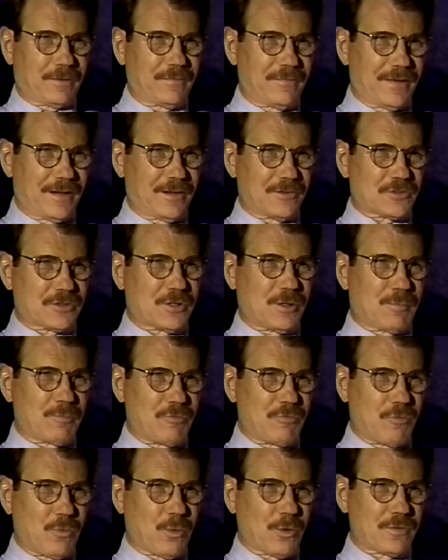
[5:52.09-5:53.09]
that has come
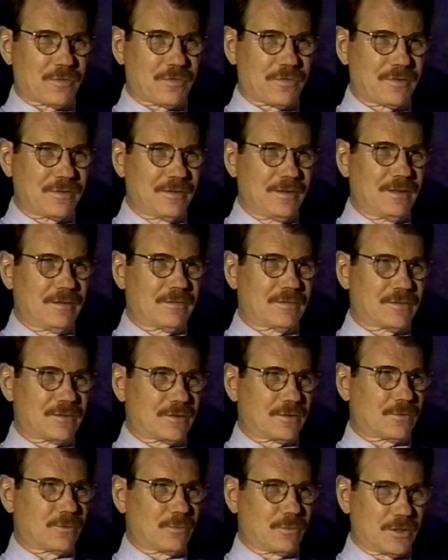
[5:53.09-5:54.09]
forth
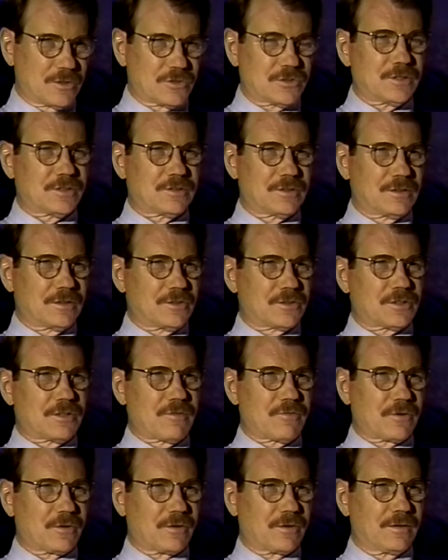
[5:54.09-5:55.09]
to assist in this
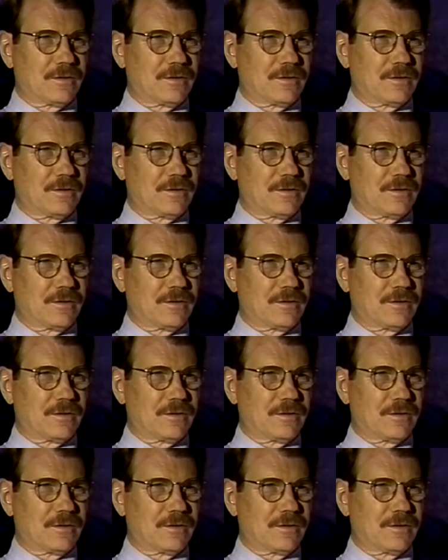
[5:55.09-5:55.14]
effort.